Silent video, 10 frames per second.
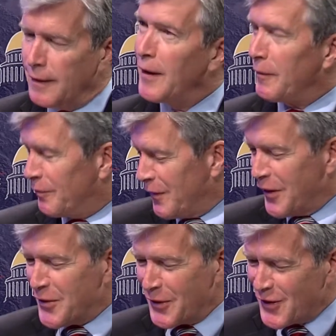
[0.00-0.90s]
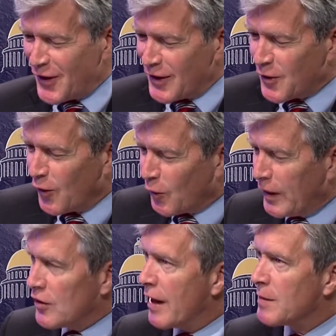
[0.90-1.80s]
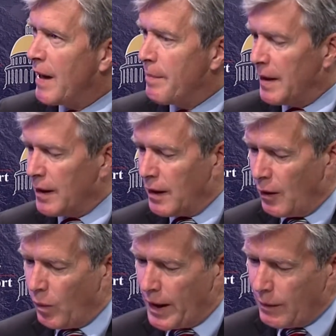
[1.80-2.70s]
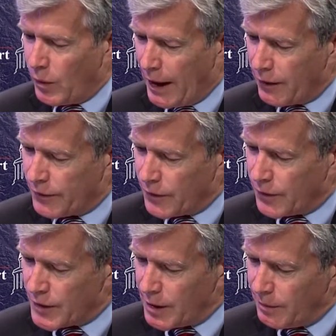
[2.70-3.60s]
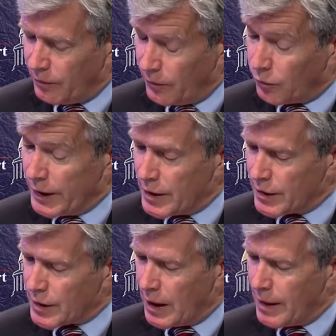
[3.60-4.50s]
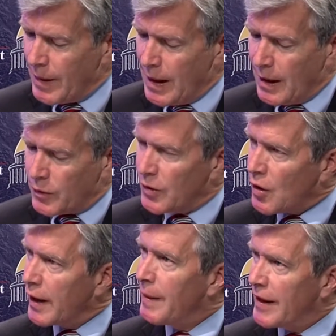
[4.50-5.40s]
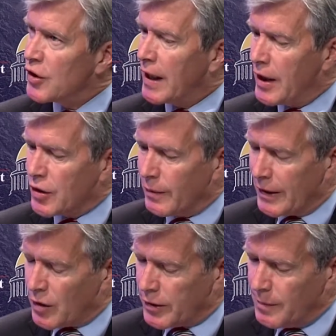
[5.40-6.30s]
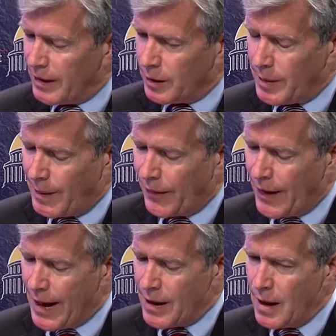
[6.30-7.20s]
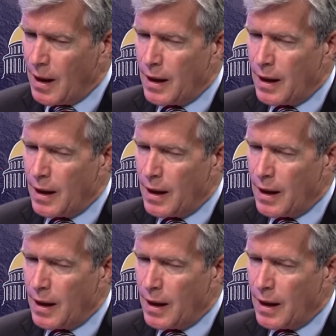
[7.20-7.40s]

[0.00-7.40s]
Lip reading: Yeah, so it's so the green jobs might be a way out for some regions. So we were talking about education. I want to talk to you a little bit about that.